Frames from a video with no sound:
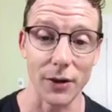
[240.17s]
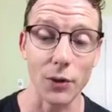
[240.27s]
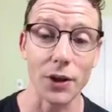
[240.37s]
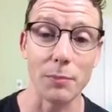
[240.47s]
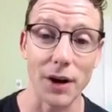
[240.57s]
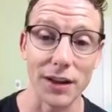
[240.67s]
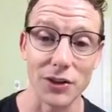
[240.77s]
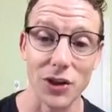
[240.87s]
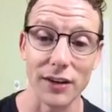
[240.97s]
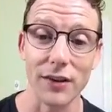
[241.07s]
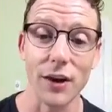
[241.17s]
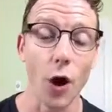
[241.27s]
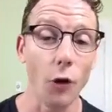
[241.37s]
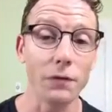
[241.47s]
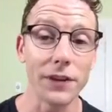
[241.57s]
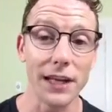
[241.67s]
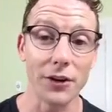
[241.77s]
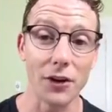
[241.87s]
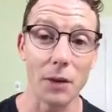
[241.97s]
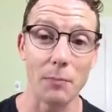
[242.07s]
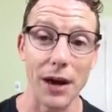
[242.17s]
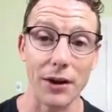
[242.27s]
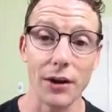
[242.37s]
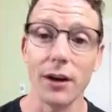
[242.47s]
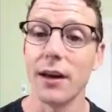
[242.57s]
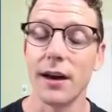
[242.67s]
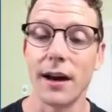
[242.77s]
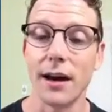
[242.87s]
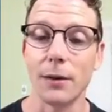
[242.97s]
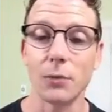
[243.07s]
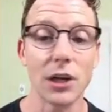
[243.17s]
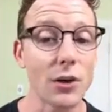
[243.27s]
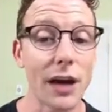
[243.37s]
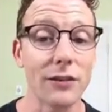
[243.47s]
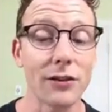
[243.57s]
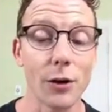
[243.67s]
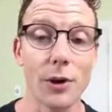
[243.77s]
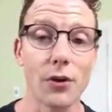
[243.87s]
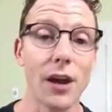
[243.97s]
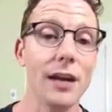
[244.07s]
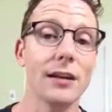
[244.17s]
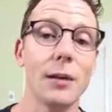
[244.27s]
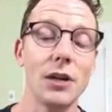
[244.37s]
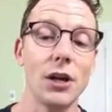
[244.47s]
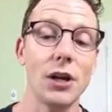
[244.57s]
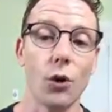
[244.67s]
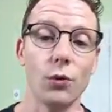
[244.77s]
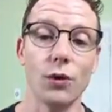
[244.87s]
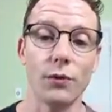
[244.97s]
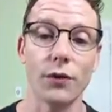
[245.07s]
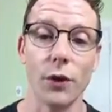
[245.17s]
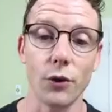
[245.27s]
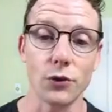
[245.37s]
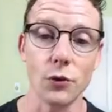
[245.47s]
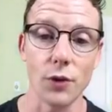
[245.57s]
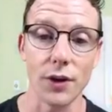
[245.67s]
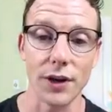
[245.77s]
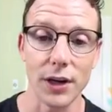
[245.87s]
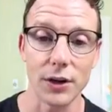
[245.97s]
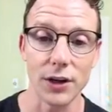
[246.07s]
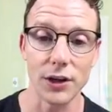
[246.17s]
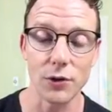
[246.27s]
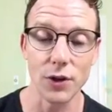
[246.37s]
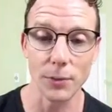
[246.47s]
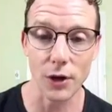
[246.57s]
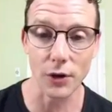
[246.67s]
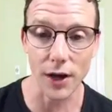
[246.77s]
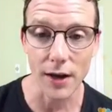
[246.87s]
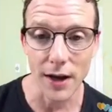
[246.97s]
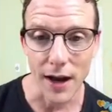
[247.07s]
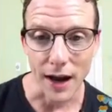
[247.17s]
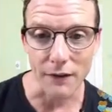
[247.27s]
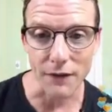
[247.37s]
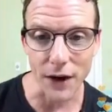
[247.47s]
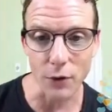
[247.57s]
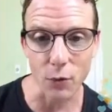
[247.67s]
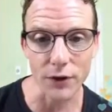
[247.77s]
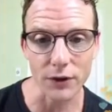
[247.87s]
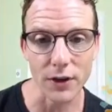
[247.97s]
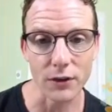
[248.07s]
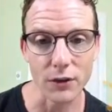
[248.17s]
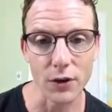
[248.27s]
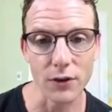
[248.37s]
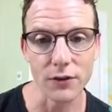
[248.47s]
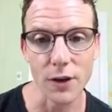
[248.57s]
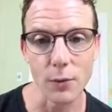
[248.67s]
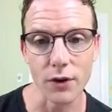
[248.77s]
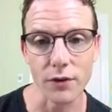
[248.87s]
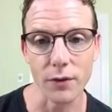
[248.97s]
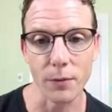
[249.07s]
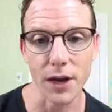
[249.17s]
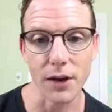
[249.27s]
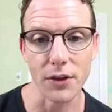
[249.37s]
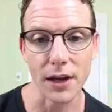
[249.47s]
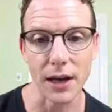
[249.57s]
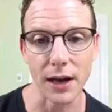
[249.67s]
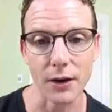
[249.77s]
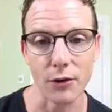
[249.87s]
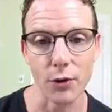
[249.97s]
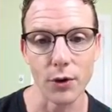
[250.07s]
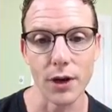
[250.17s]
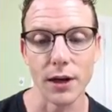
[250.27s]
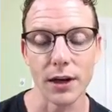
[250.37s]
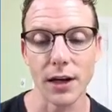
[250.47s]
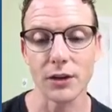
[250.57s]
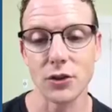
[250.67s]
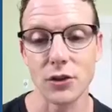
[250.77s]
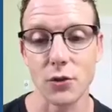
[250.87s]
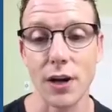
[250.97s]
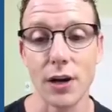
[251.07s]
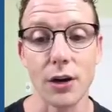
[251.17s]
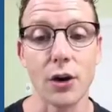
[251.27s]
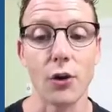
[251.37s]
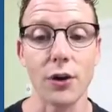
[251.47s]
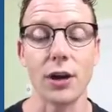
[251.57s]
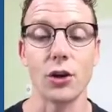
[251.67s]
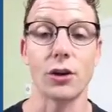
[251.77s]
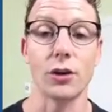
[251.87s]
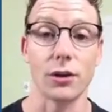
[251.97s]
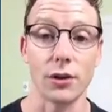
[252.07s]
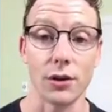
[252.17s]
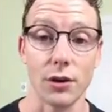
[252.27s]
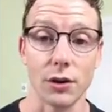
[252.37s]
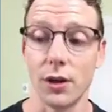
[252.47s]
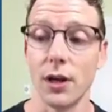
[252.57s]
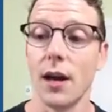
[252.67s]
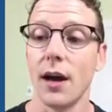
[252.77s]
I really apologize. Hopefully it'll get better. Can you guys hear me okay? Let me know. For those who are here, can you hear me okay? I found it wasn't as good as Teamwork for me. I think I outgrew it. Connection is great here. Okay, good.